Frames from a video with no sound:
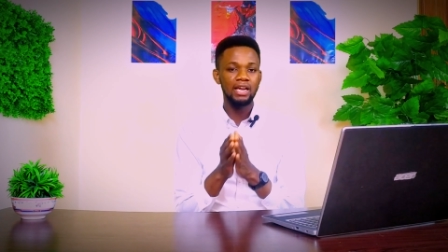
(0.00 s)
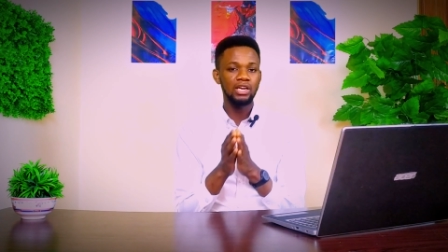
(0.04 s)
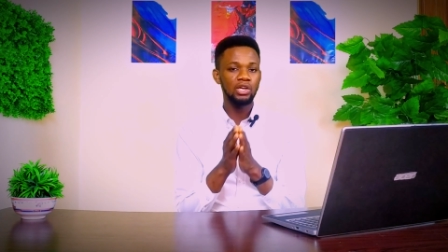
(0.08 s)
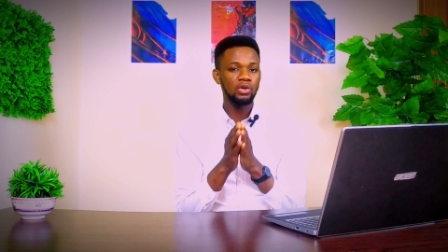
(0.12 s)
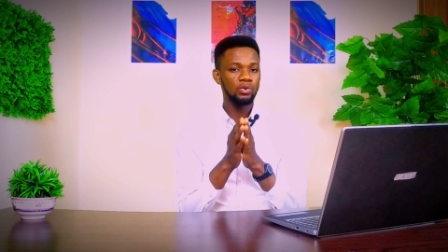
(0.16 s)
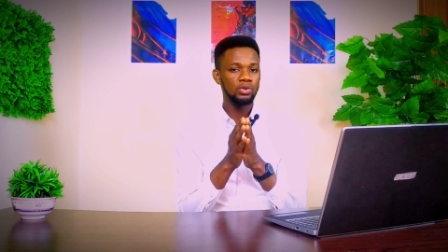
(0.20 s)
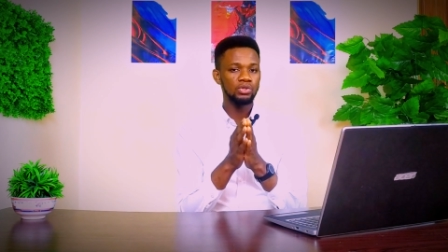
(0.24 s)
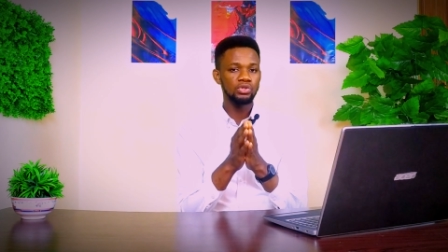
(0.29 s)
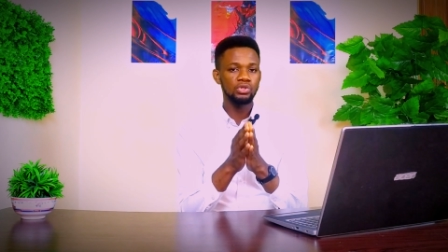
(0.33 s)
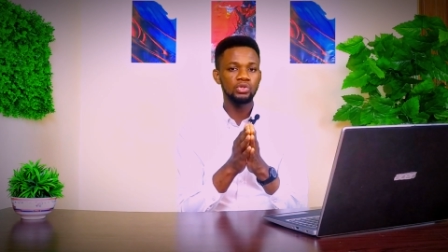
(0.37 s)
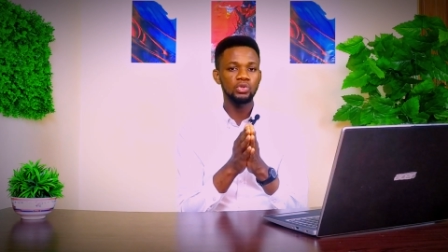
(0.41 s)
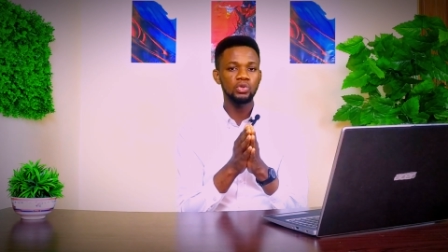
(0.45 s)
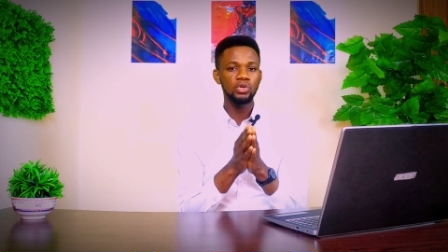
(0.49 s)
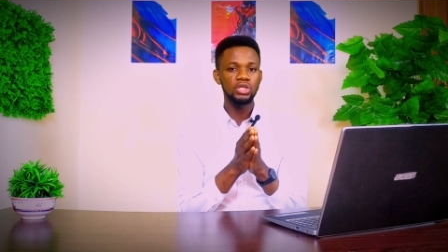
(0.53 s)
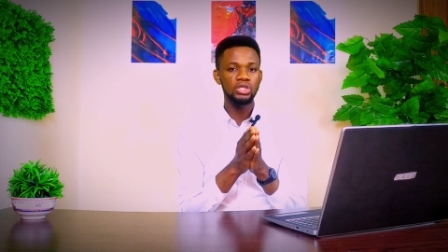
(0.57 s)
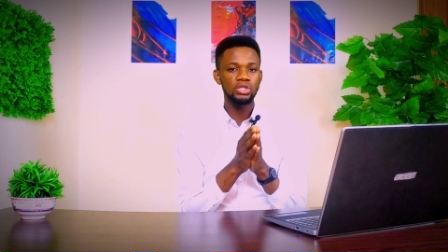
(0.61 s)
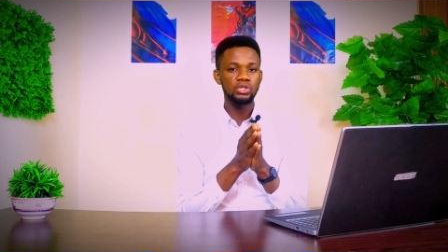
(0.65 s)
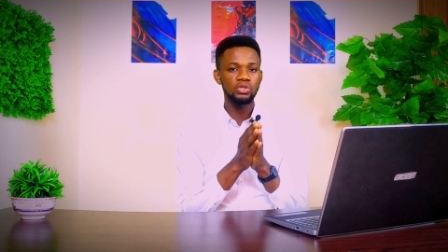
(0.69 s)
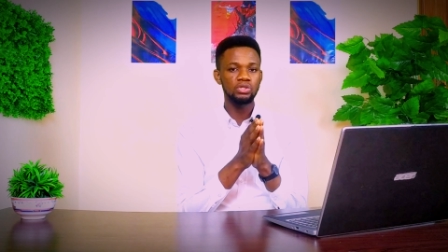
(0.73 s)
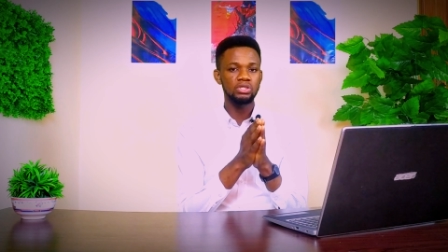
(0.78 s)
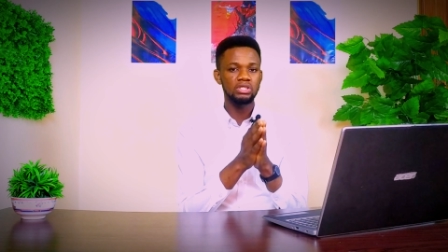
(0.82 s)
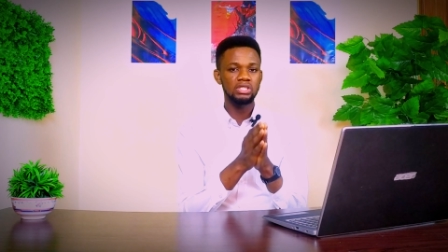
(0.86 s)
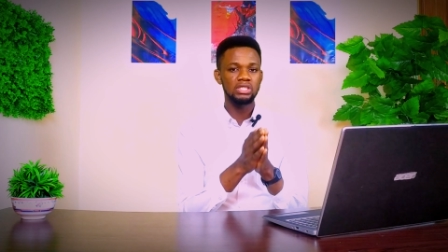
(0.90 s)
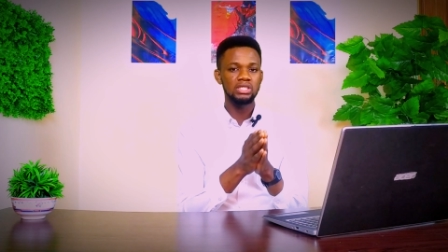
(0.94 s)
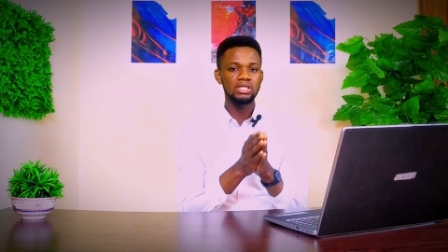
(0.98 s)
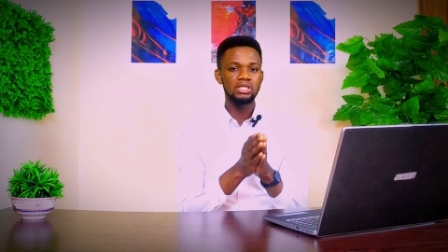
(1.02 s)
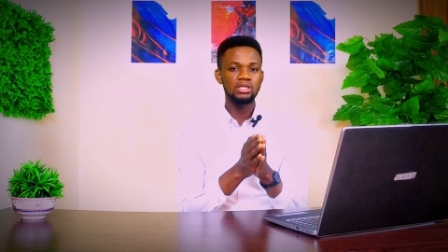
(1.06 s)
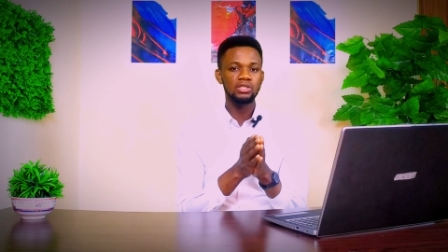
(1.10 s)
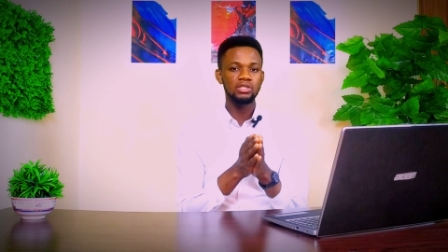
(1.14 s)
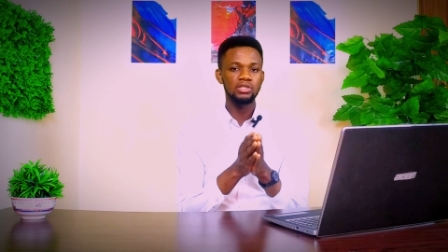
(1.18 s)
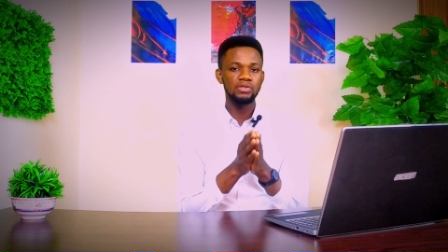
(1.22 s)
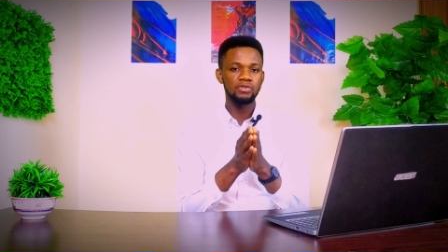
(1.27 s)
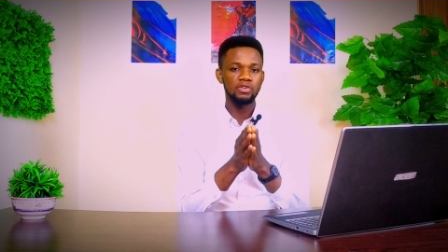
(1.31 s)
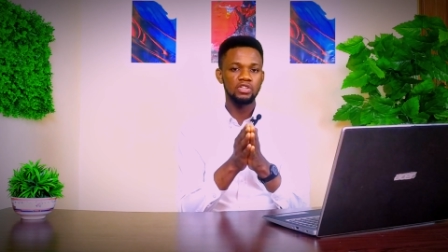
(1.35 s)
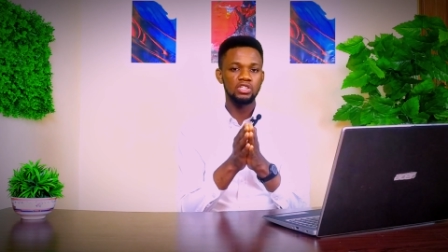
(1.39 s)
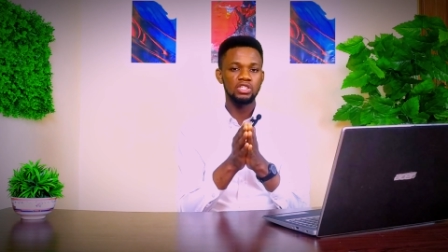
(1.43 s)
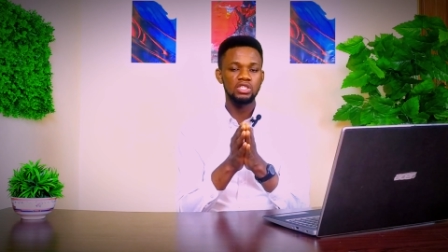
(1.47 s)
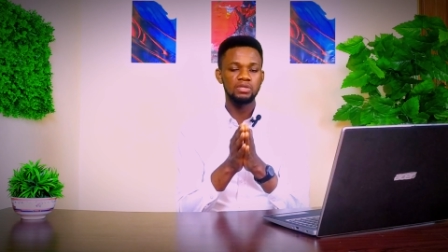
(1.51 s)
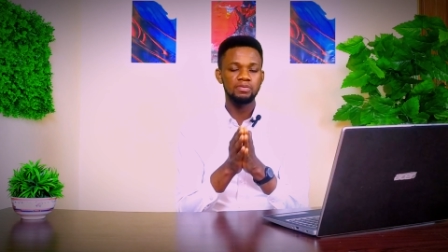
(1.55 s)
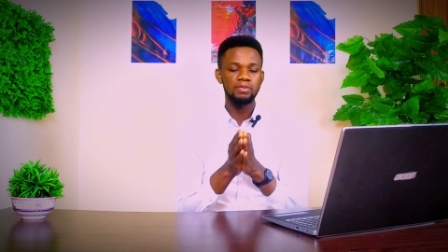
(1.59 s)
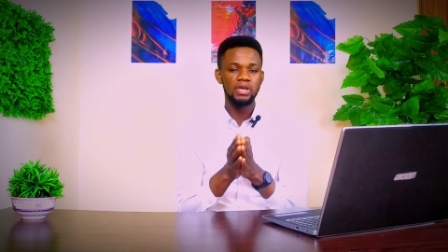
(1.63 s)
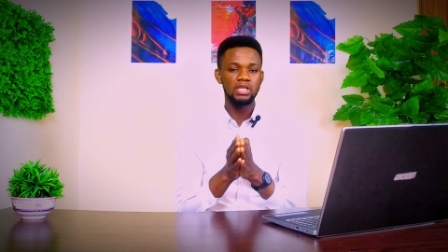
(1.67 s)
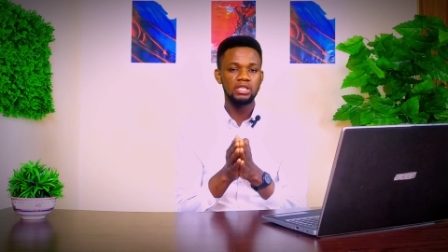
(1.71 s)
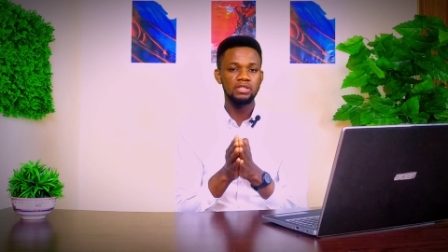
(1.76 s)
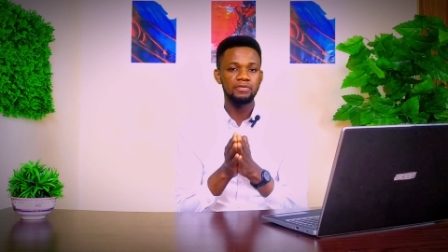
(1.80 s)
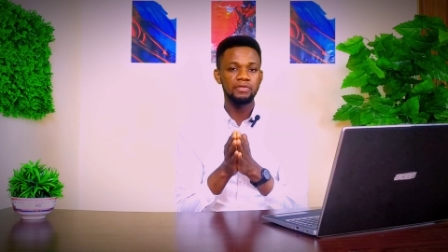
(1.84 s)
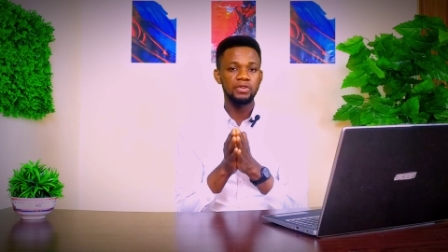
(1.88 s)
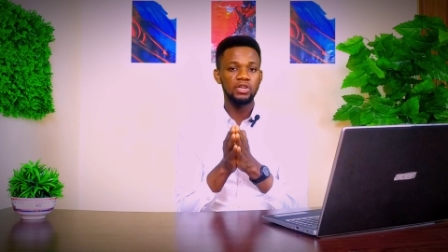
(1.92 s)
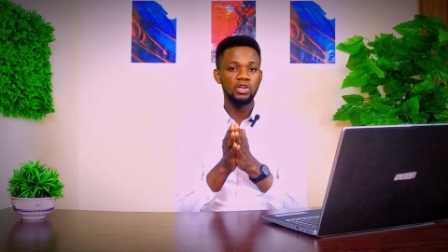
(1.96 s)
I don't want to go into details for the
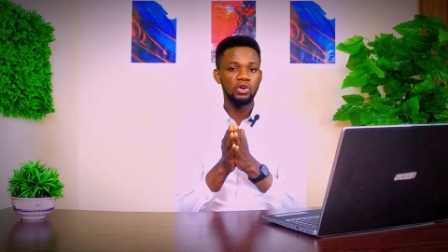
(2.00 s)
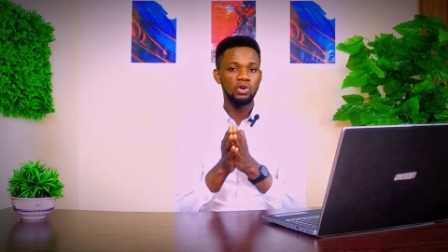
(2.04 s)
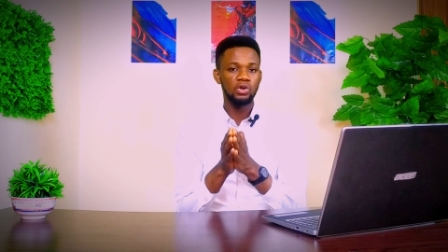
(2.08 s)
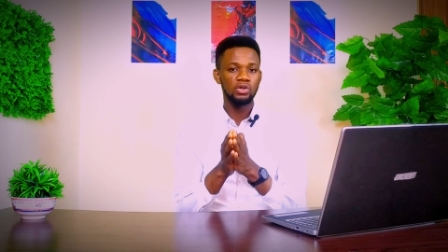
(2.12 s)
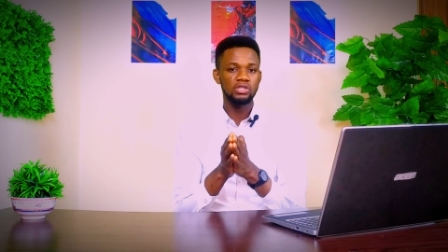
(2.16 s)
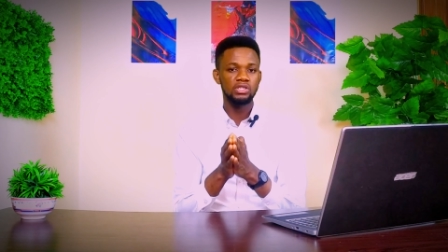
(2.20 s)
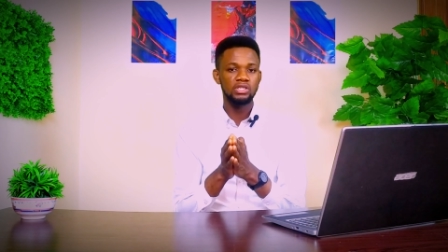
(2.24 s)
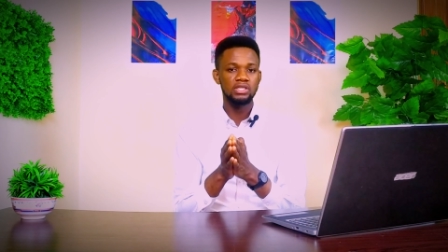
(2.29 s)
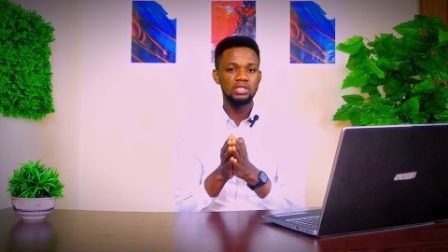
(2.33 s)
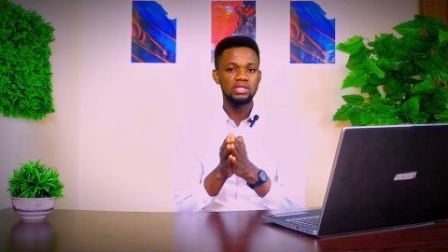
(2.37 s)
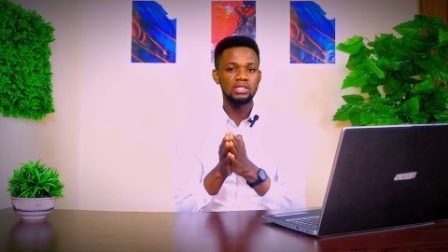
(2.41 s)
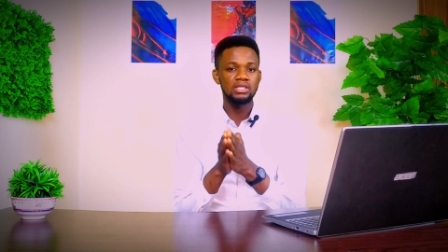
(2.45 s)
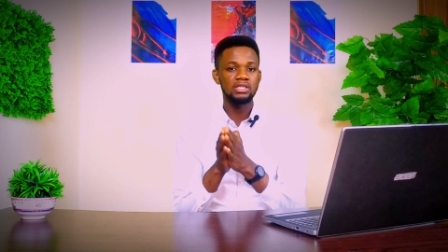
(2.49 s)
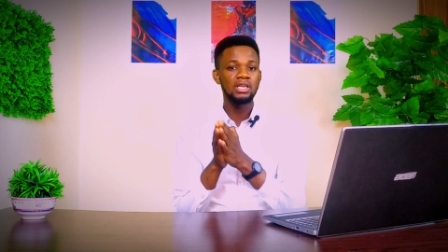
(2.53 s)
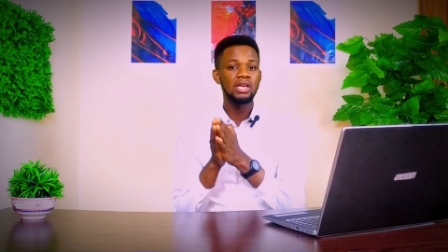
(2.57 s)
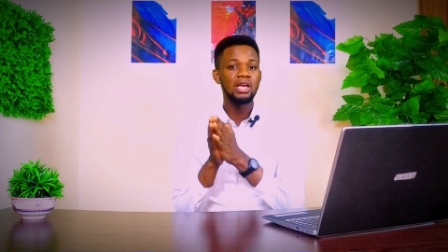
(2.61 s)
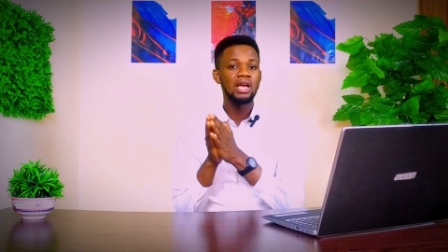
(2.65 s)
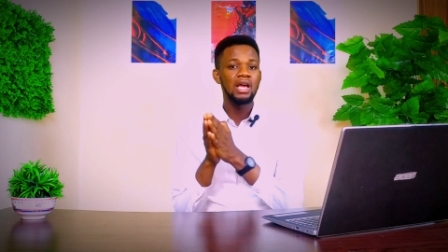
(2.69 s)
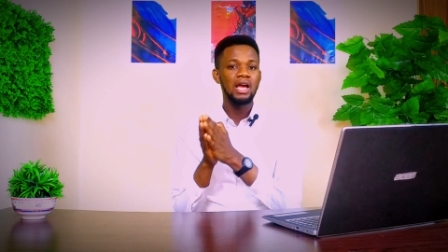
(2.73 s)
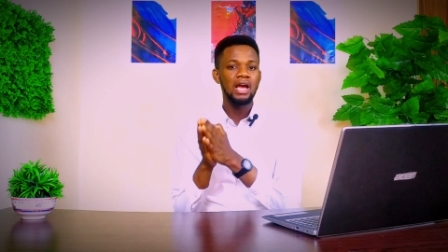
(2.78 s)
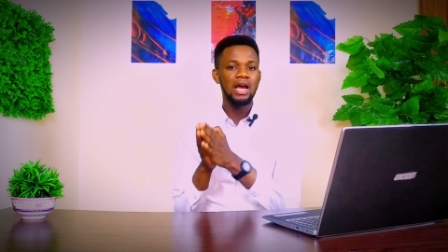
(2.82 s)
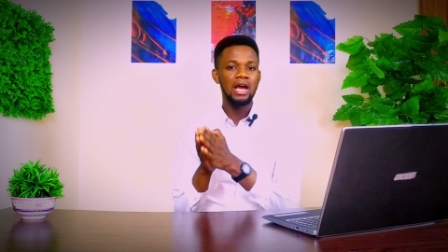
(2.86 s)
specific courses